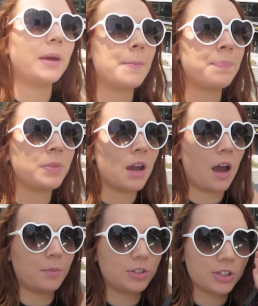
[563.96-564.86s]
me.
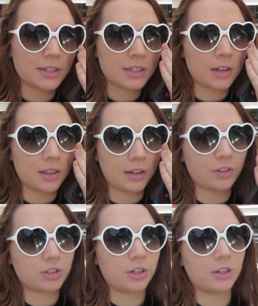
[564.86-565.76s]
Um, we just had to like
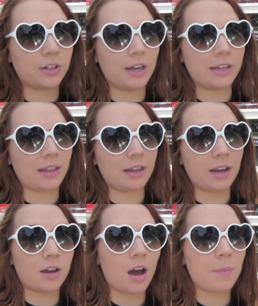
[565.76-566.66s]
return and get like
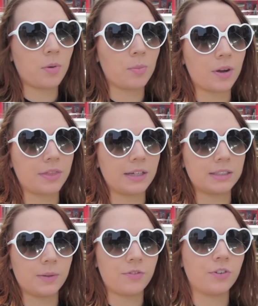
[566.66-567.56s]
a couple more things
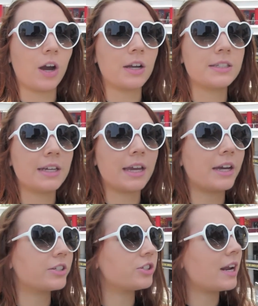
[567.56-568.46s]
that we forgot to get
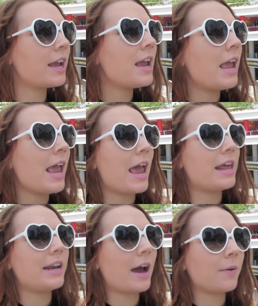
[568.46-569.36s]
yesterday.
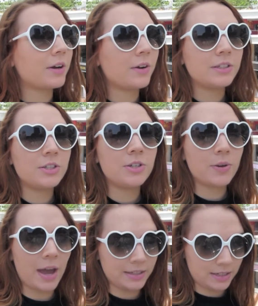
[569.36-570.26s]
And now we're going
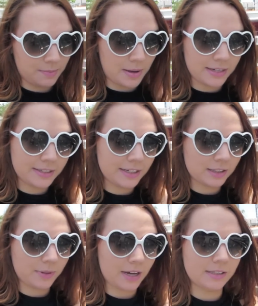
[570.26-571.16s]
to head to
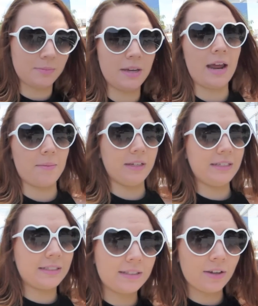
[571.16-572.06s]
Macy's because me and
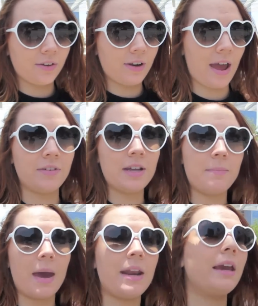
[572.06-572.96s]
Emily still don't have any
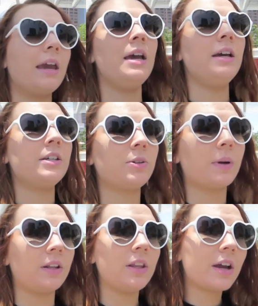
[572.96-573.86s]
bedding. So we're
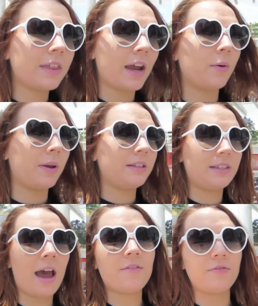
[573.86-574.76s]
gonna look there. We
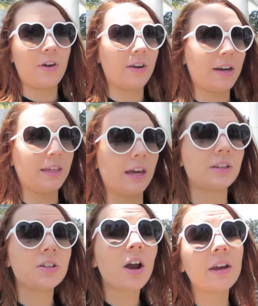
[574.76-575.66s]
haven't found anything
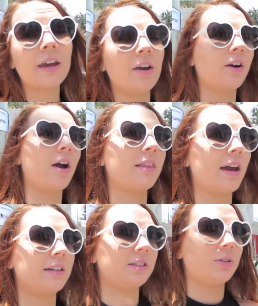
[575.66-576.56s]
at Target or
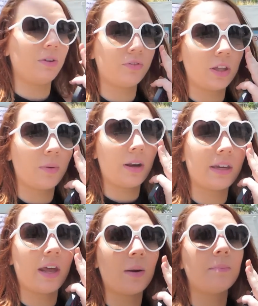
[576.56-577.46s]
online, so we really wanna
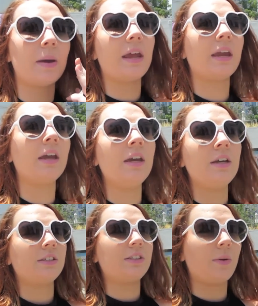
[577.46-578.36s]
get our bedding.
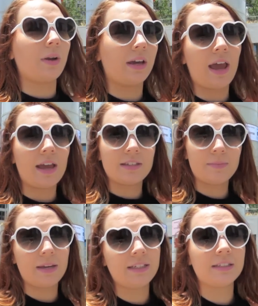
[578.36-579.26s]
So we're gonna head to
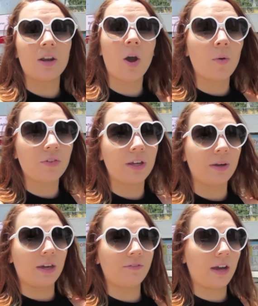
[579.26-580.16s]
Macy's and hopefully
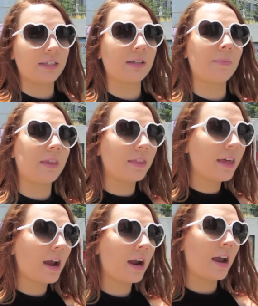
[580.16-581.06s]
we can find something
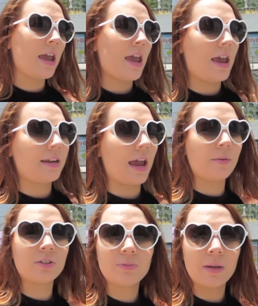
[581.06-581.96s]
there. And yeah,
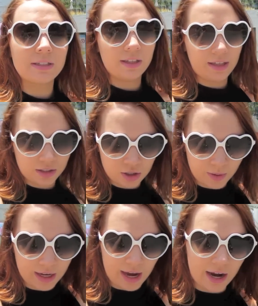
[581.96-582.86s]
we're just basically like
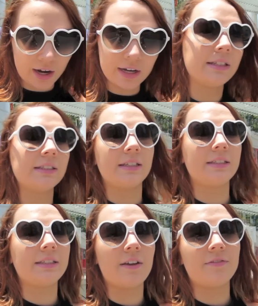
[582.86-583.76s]
doing errands and
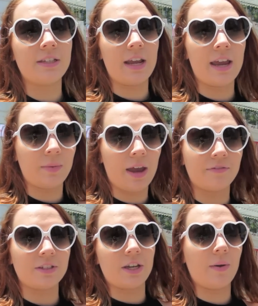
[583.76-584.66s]
stuff today and we have
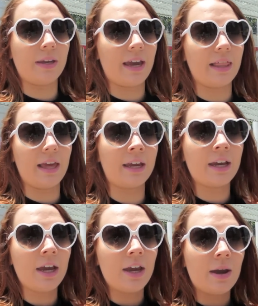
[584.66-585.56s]
to go and get like
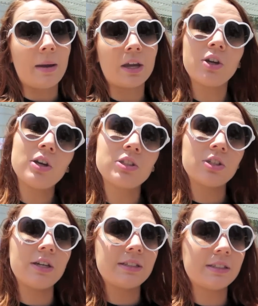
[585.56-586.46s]
my
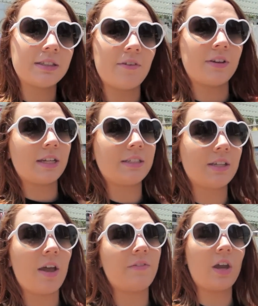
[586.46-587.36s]
groceries and stuff because I
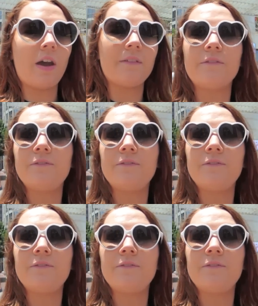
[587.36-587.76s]
still haven't gotten